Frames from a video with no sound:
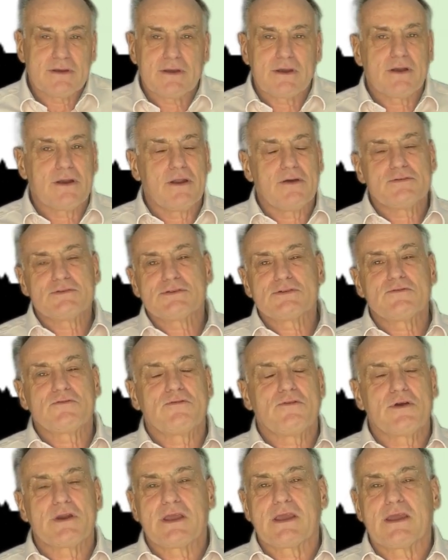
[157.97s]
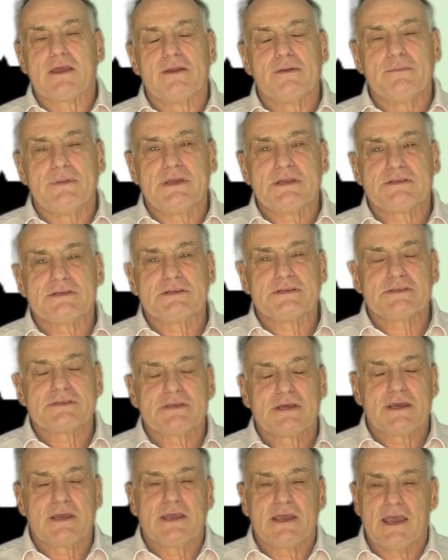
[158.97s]
close to 40
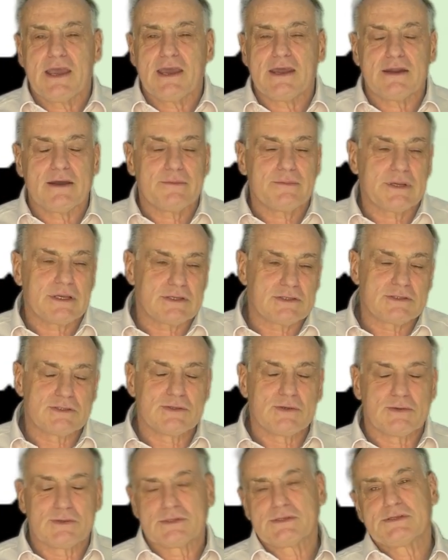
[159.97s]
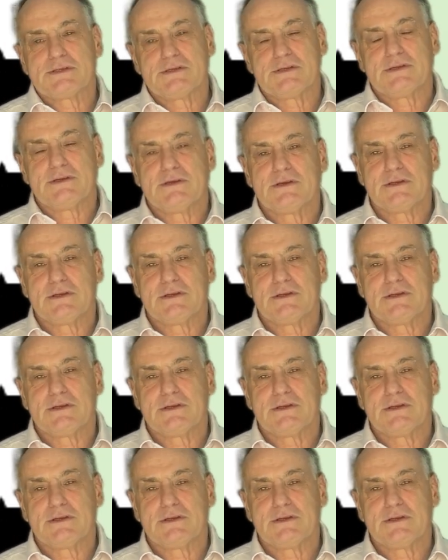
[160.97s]
kilometers, and I'm exhausted.